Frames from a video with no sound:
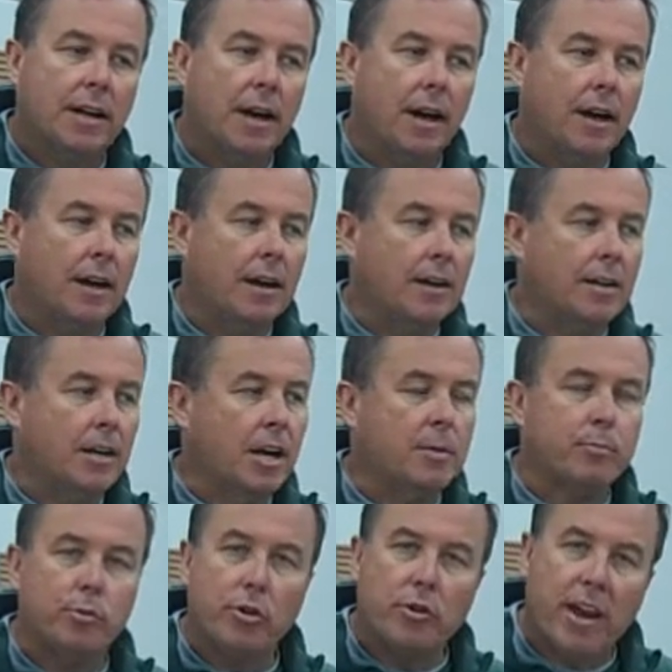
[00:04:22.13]
On
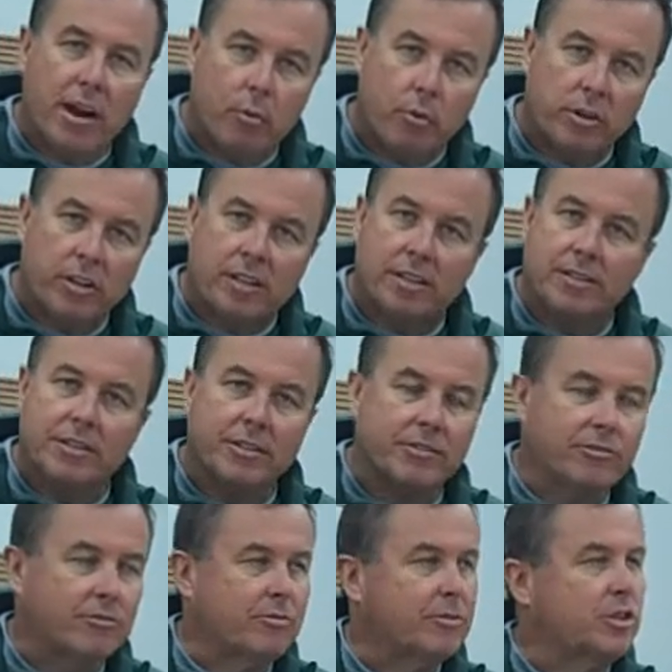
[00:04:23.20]
Brew Network, there's a
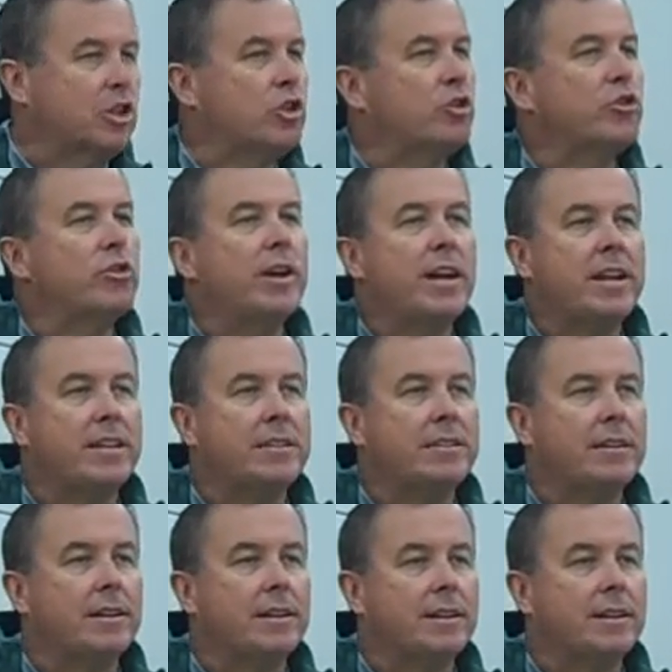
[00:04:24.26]
great